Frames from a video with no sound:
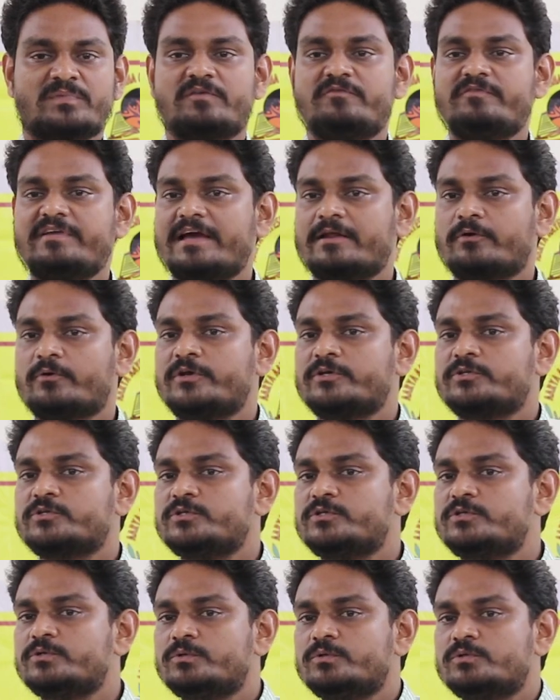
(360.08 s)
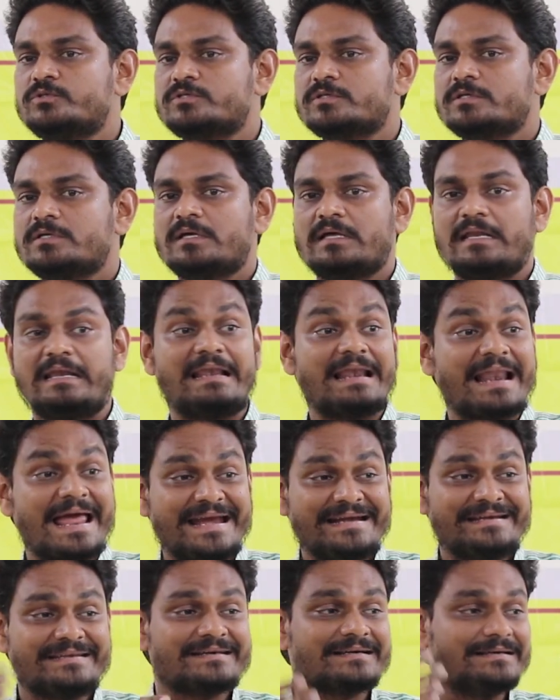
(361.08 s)
we are going to use
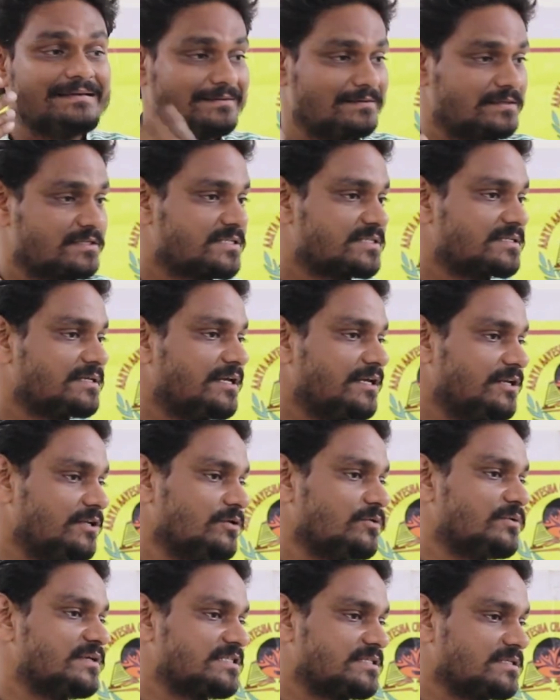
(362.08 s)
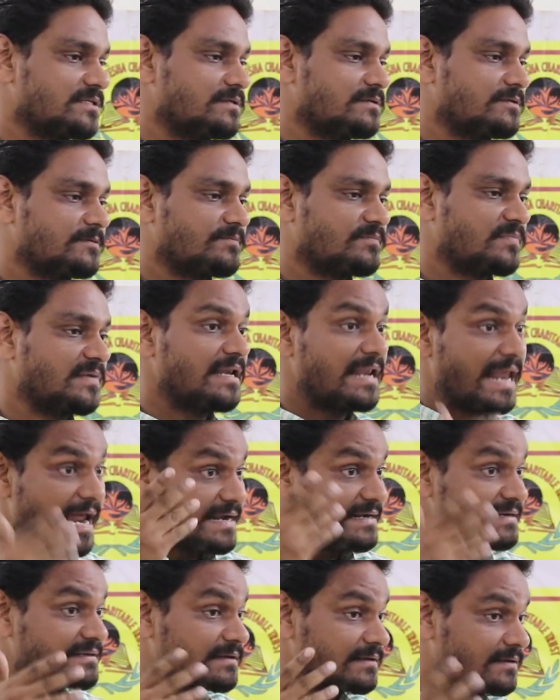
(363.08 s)
light colors in USA.
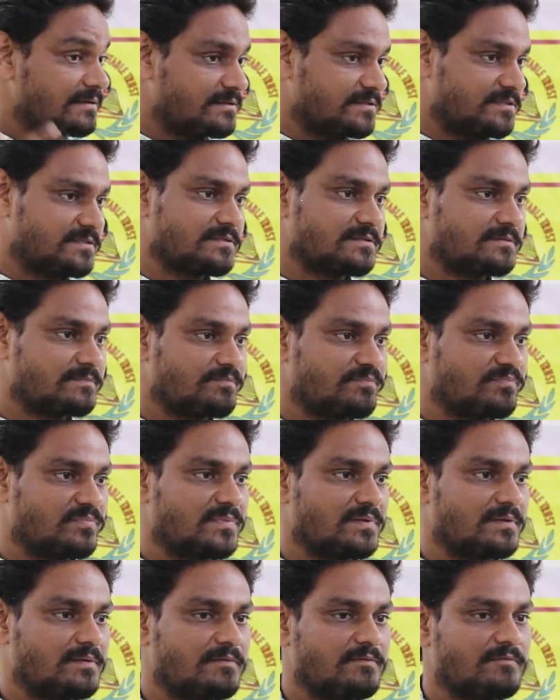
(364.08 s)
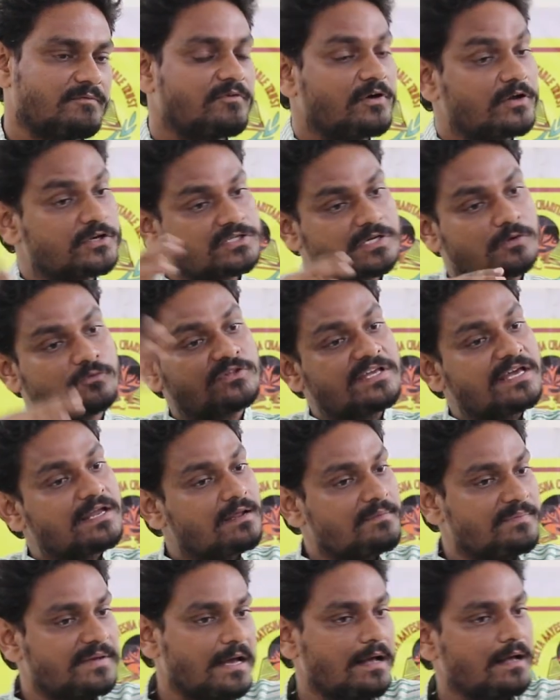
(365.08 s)
Light colors. For Saudi
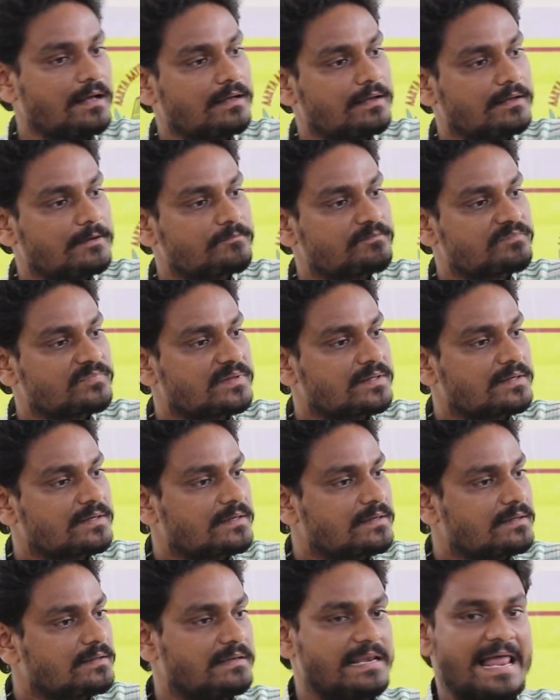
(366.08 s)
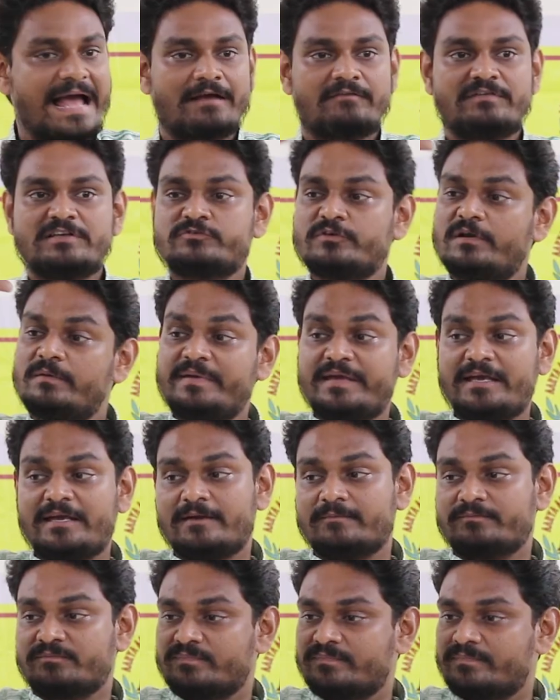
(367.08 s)
Arabia, language will
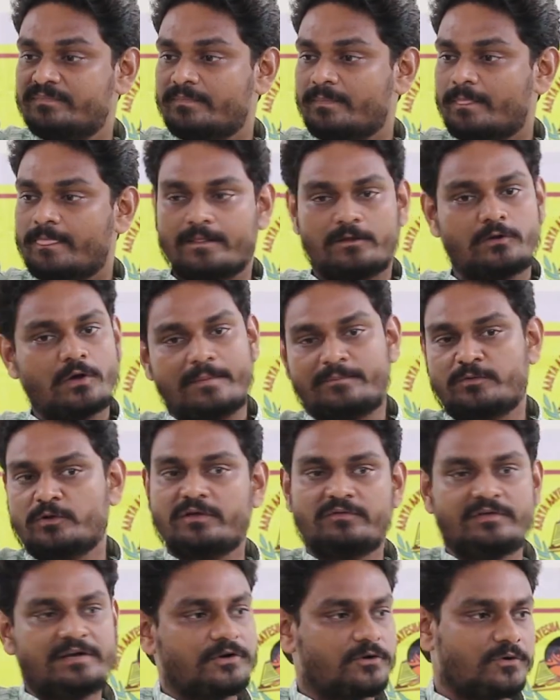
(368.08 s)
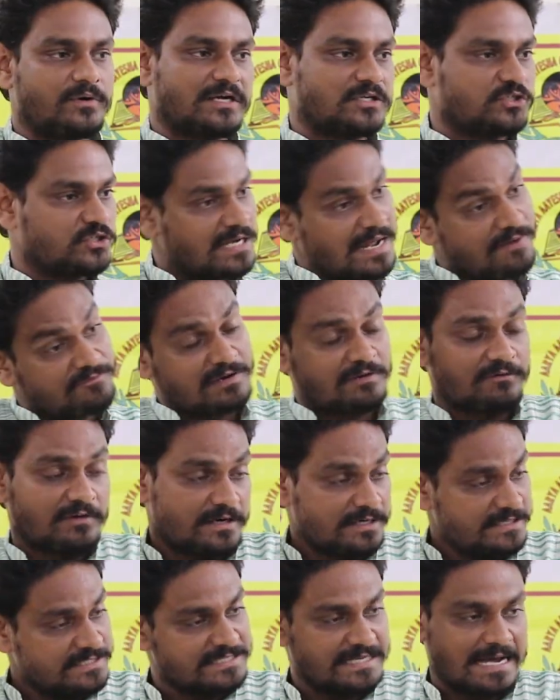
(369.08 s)
be, you have to give introduction
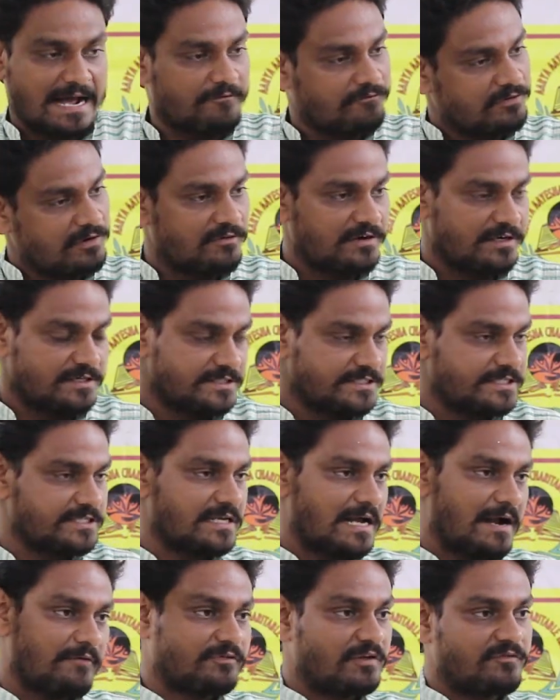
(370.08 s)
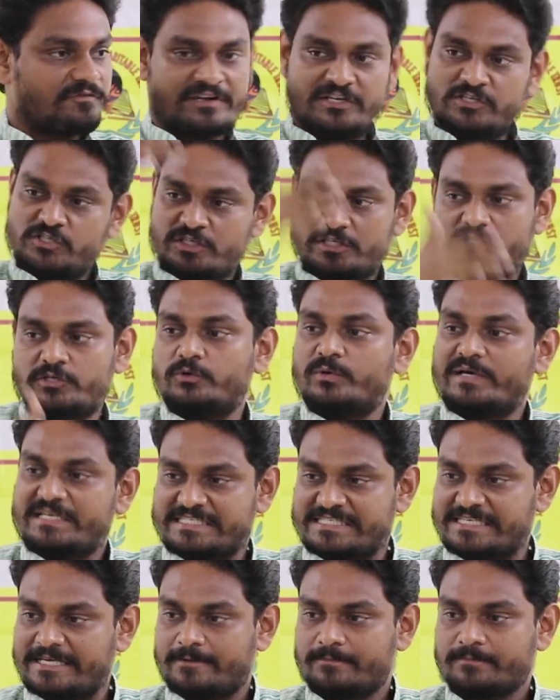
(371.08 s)
afterwards, after finishing
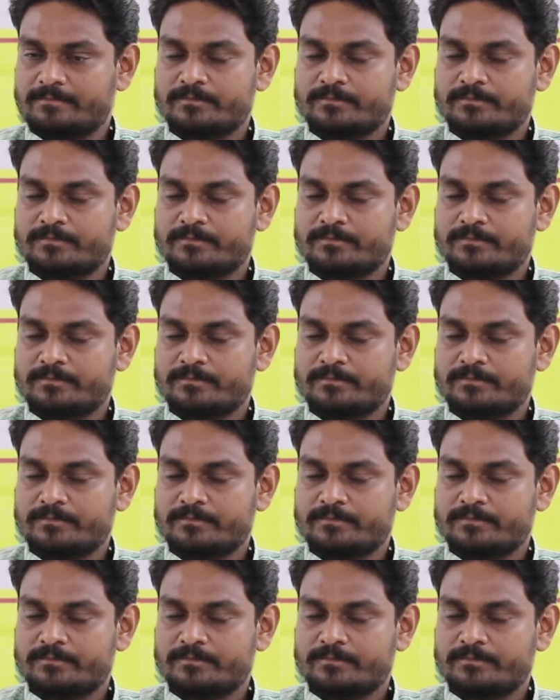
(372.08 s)
USA.